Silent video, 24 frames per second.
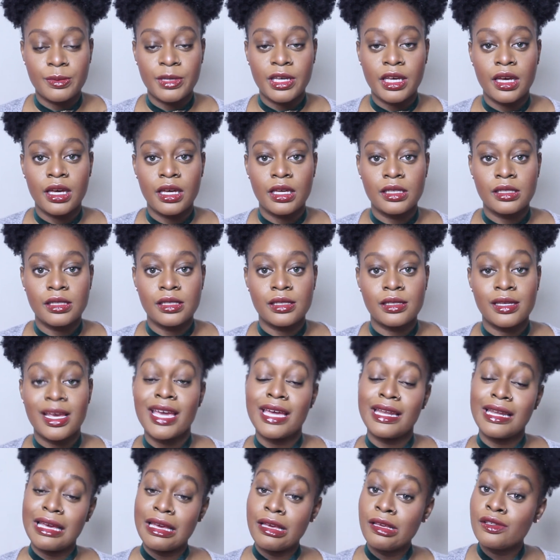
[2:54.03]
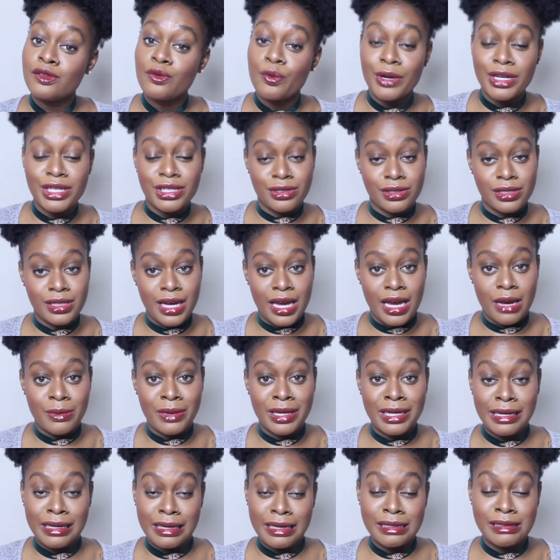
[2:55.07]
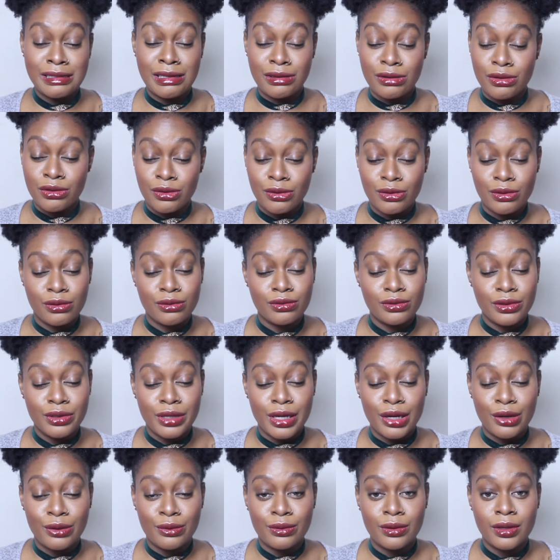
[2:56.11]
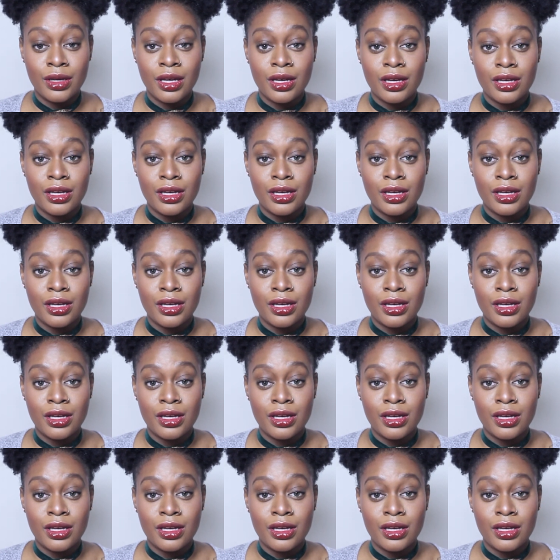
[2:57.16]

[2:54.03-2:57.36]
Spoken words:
because it is winter time and it is a little, you know,